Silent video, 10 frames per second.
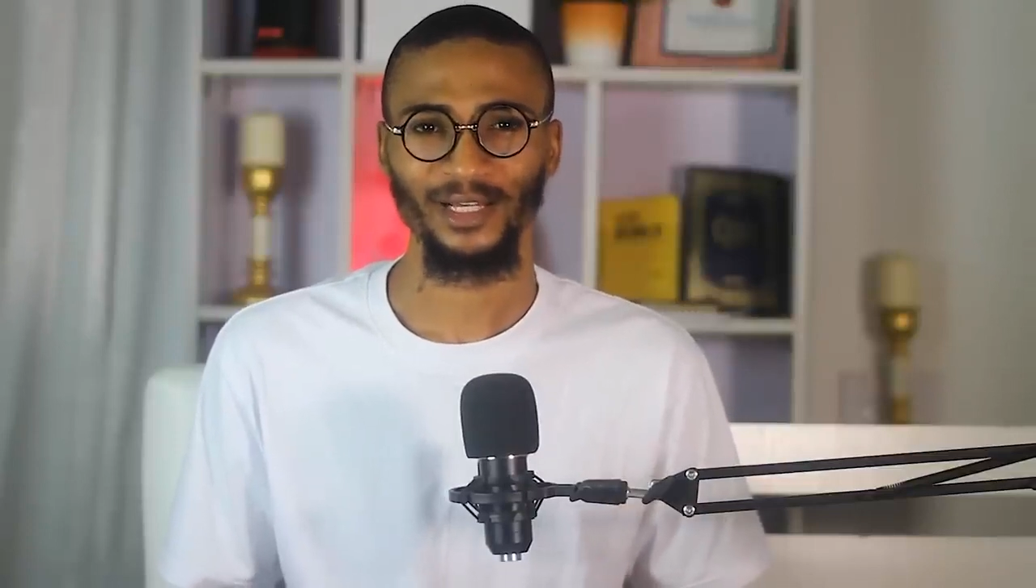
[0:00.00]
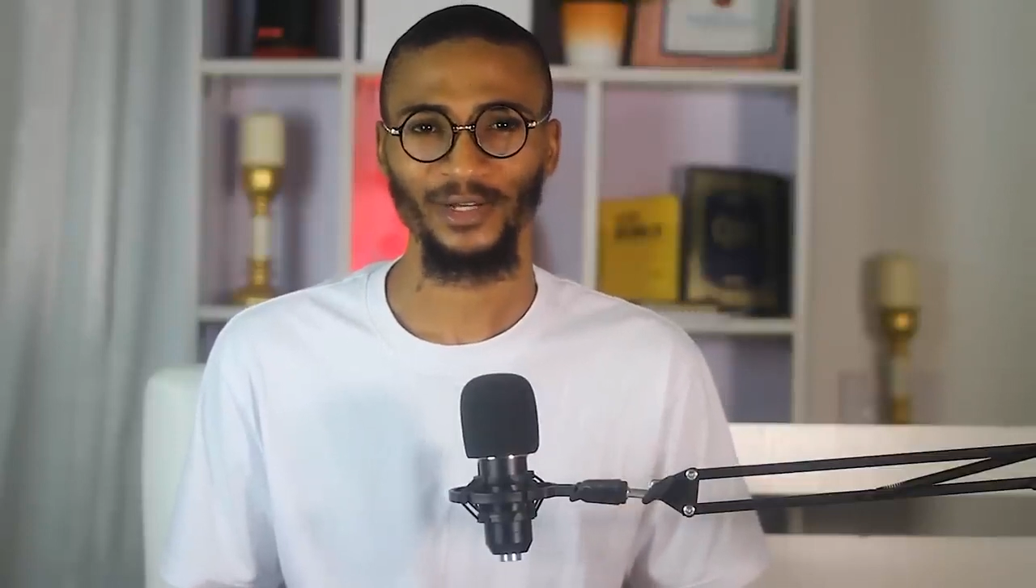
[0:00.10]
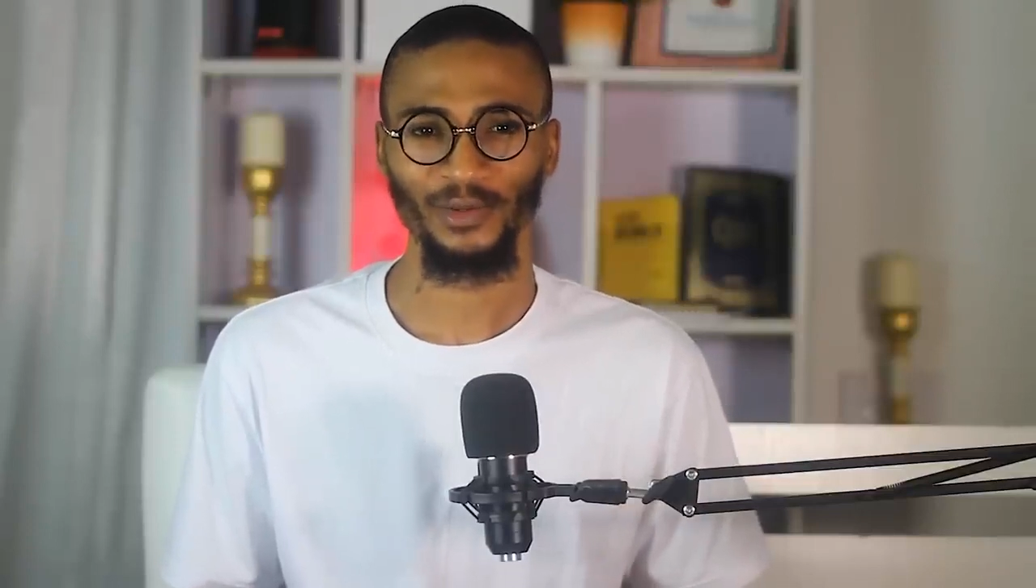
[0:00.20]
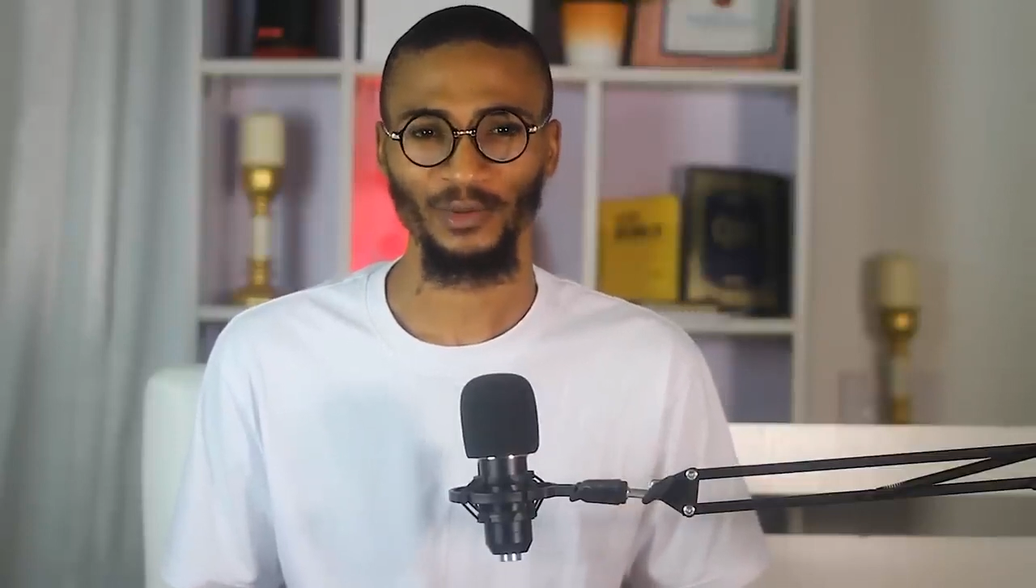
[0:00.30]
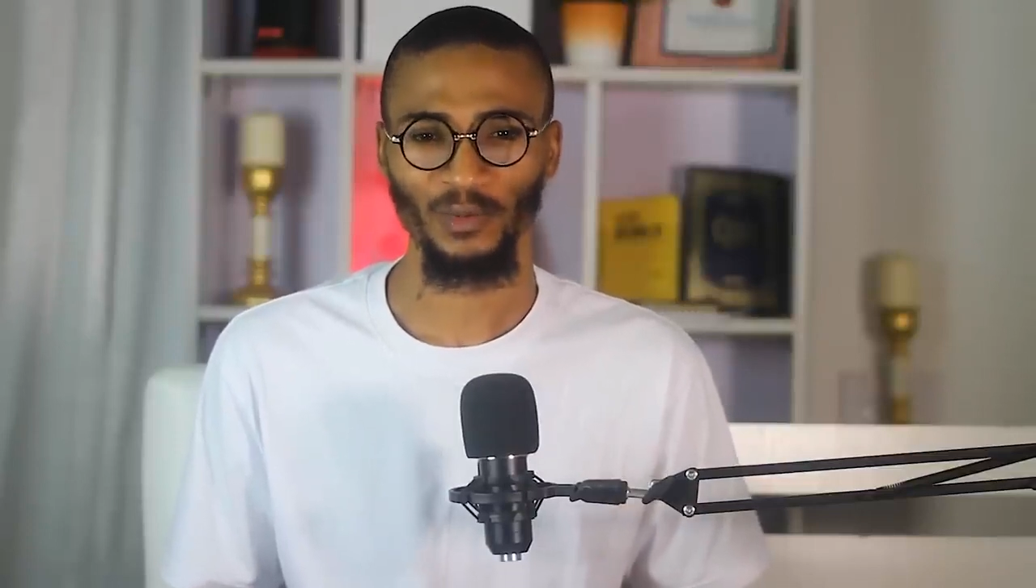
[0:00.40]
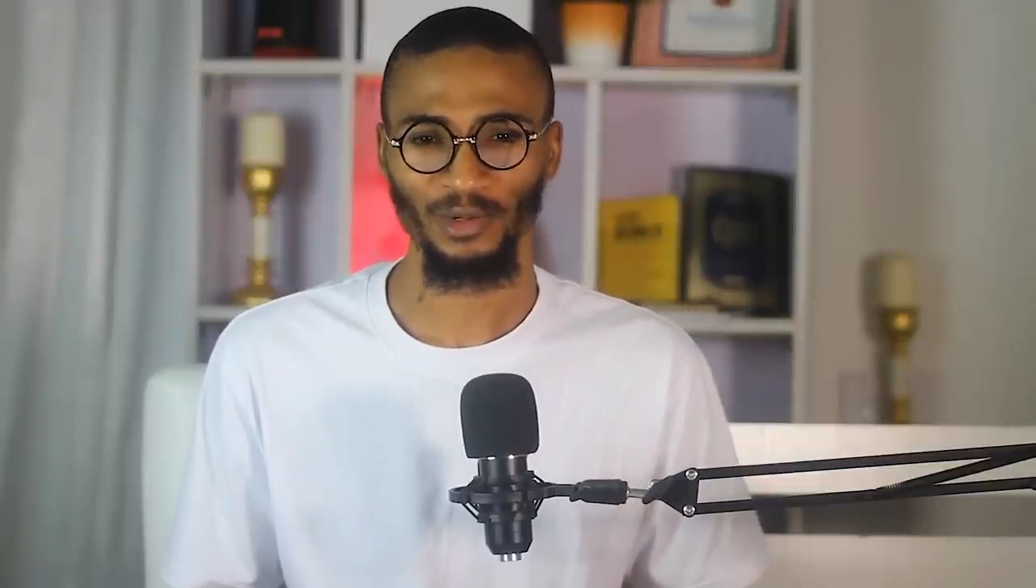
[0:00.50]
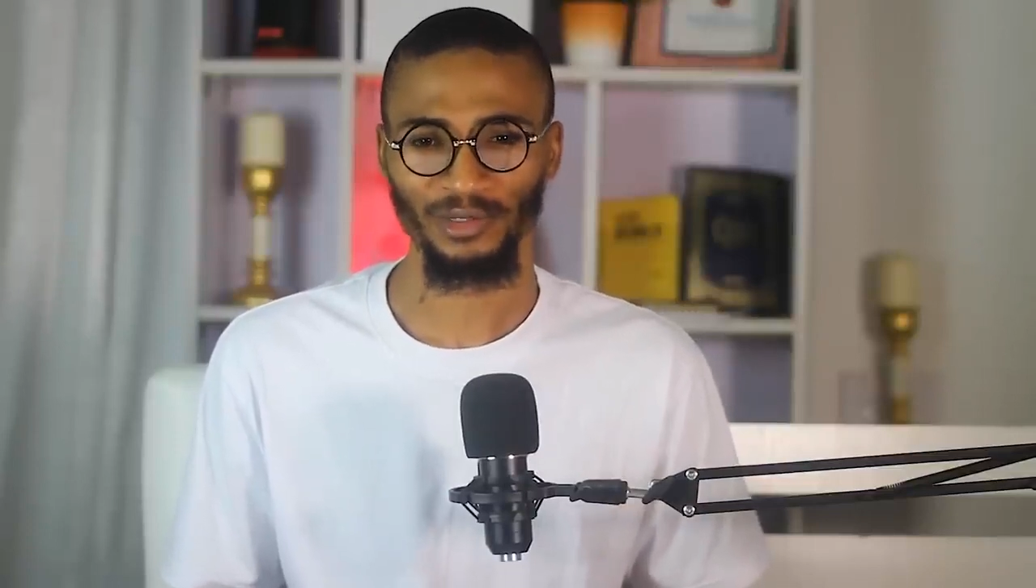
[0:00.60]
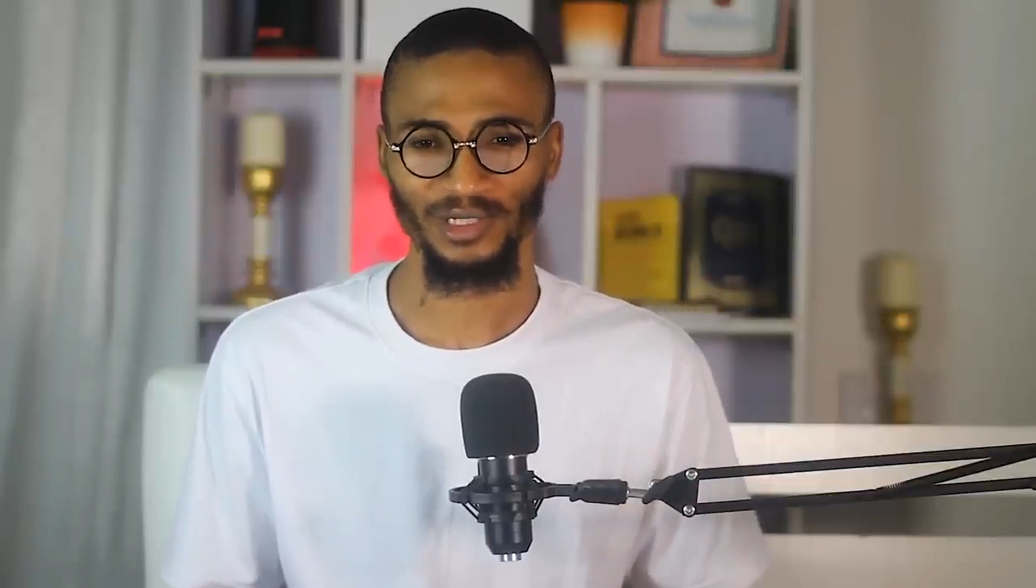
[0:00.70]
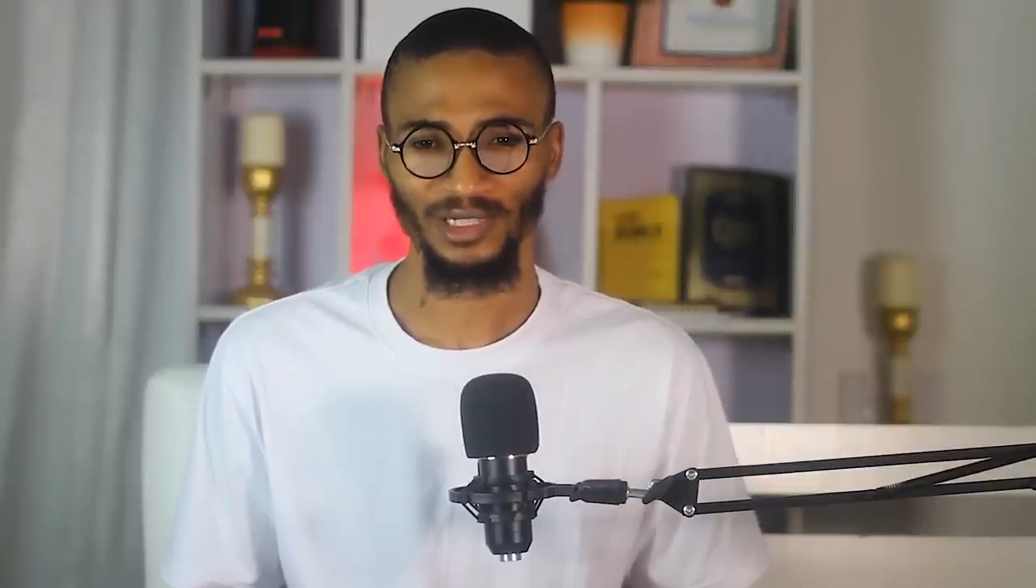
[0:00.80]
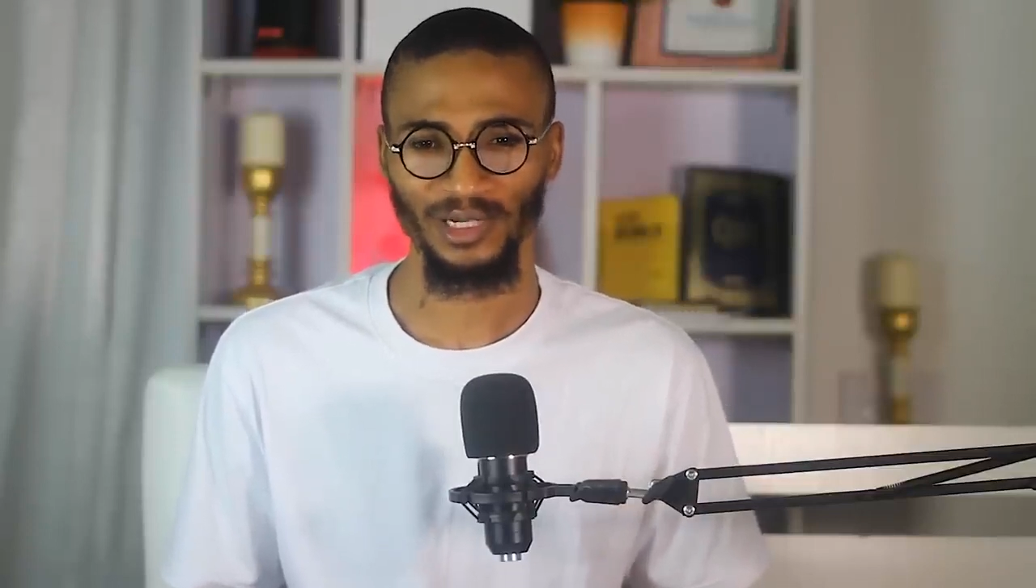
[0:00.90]
who
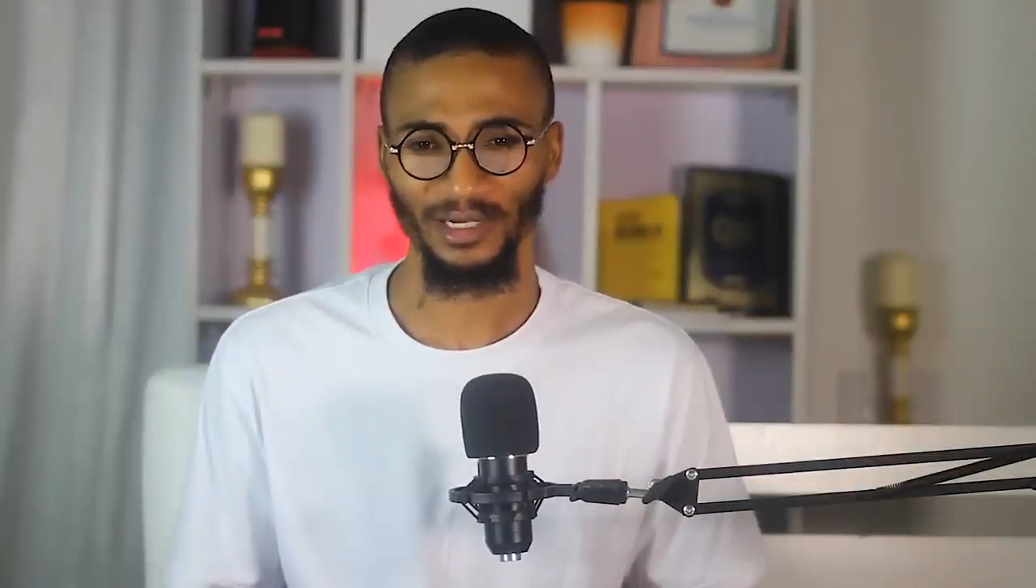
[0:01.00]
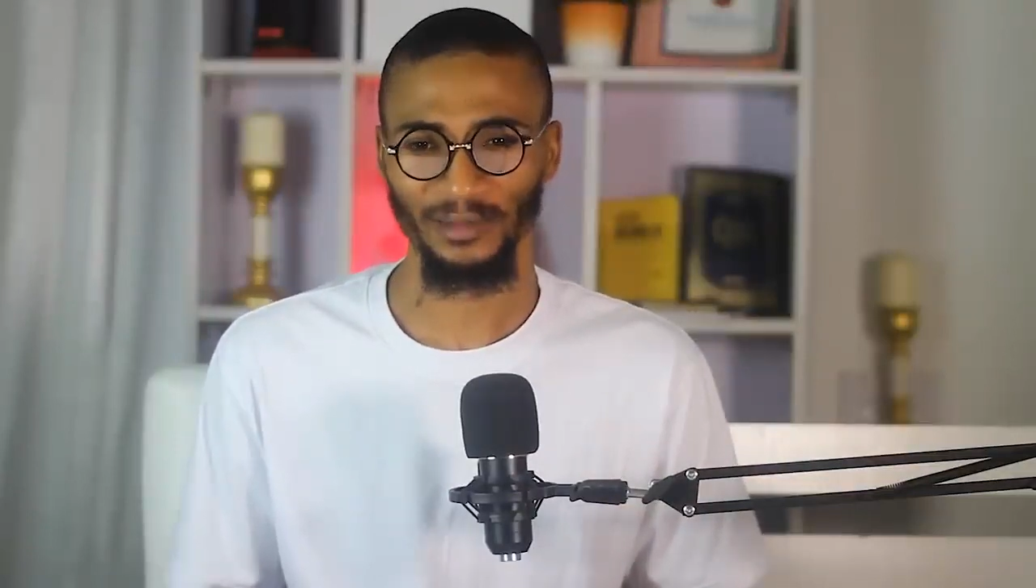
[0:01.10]
was